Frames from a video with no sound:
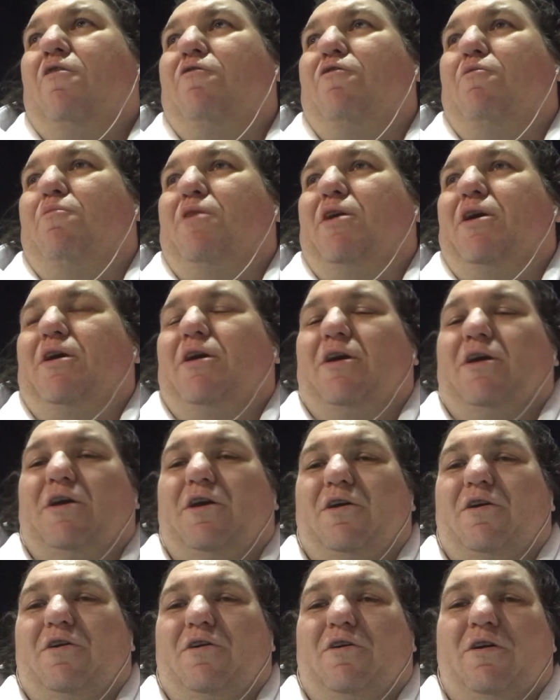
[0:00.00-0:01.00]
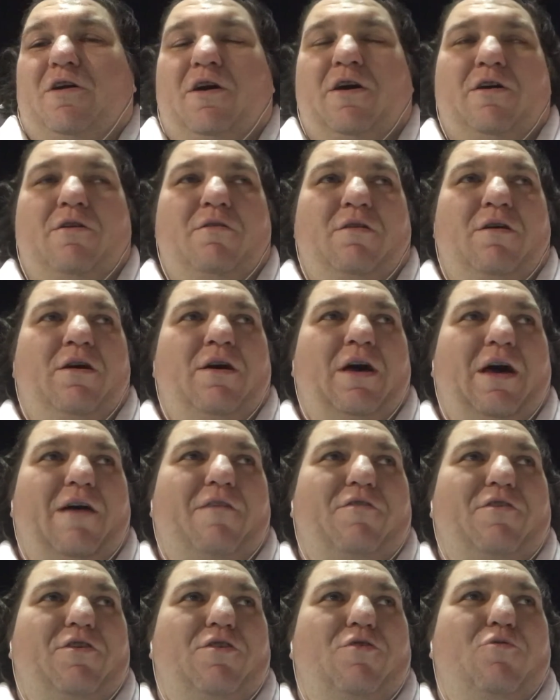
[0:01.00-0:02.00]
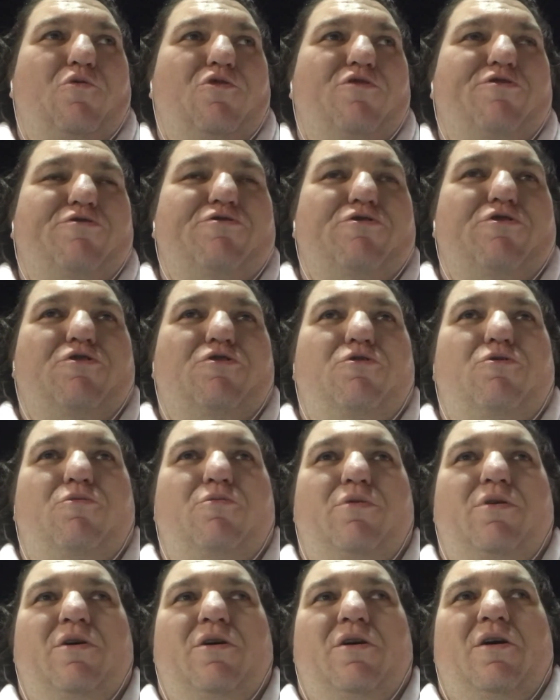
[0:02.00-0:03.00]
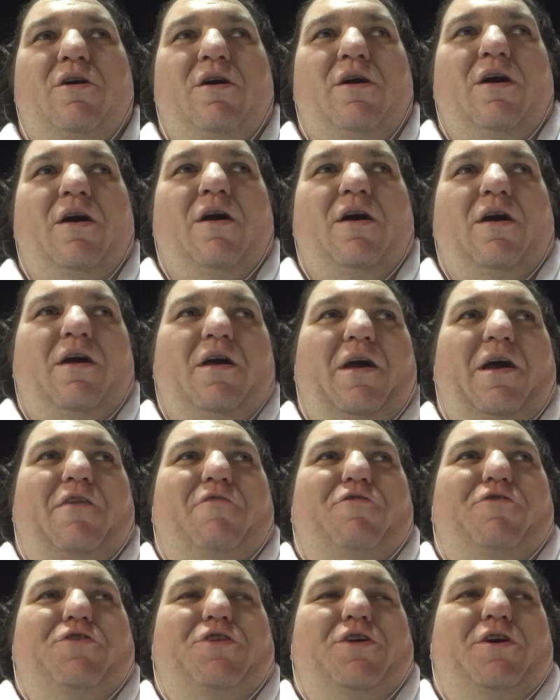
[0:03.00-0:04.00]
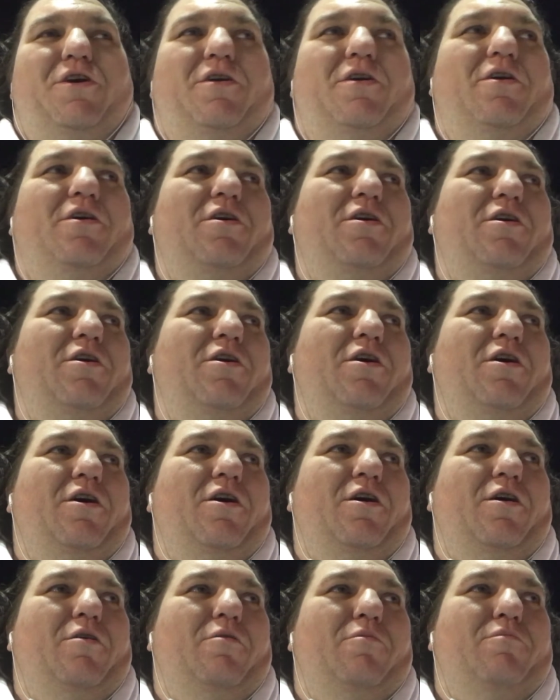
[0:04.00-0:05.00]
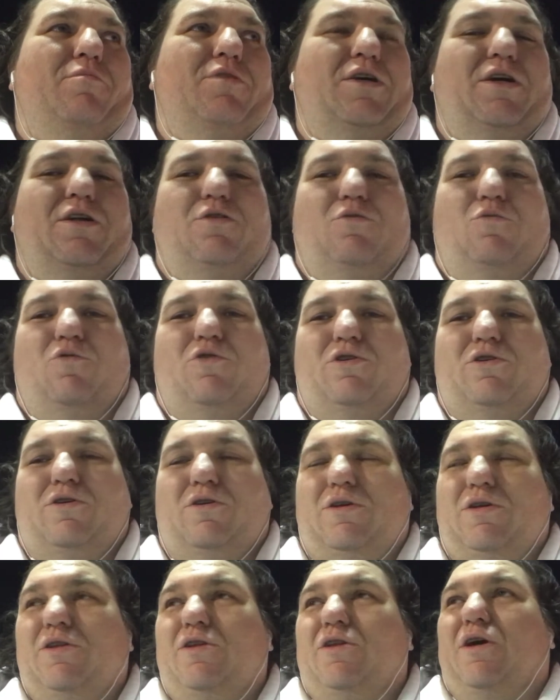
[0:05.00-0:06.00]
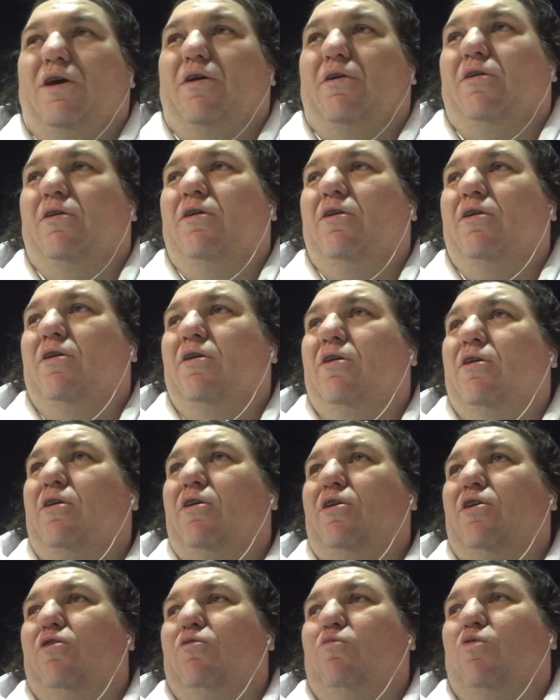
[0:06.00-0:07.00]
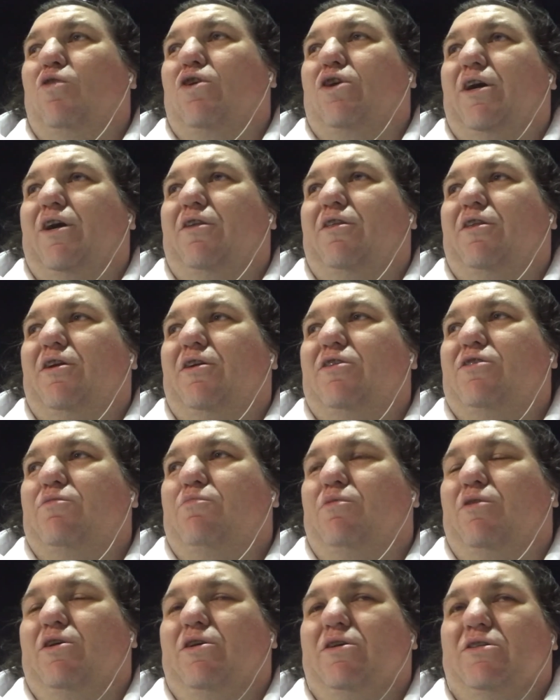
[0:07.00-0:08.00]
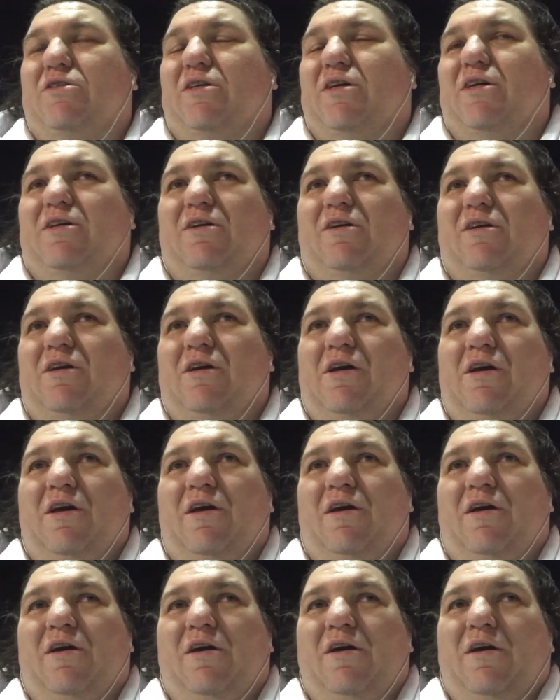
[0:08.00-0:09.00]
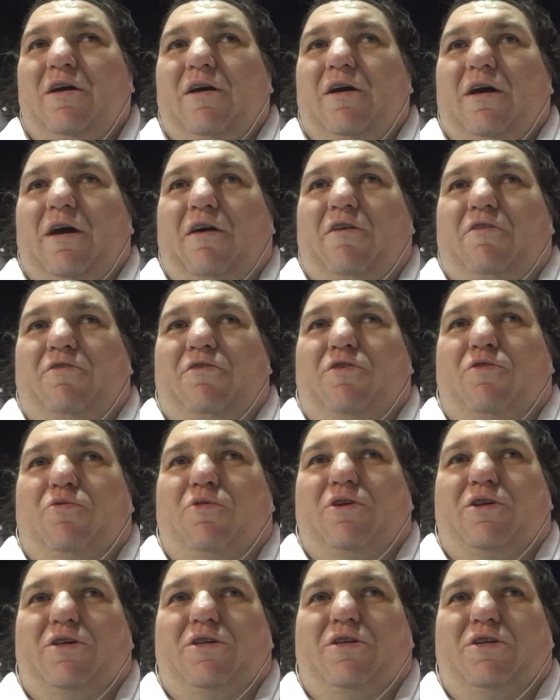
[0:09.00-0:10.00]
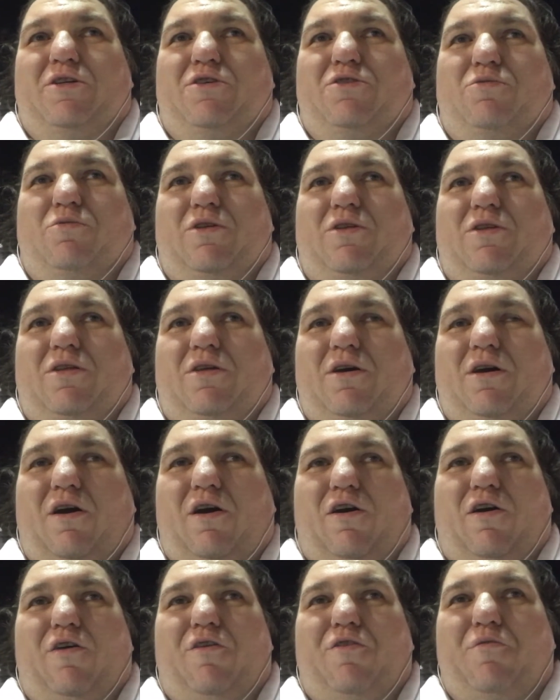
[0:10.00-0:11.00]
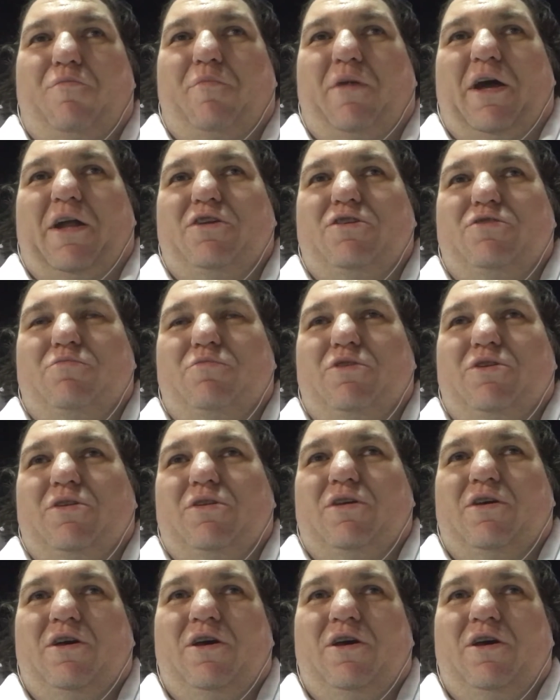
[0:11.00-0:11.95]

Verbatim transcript: for being here, having your wardrobe, everything um, to get the work done. Good work ethics, but it's like, I don't know what it is with our other management,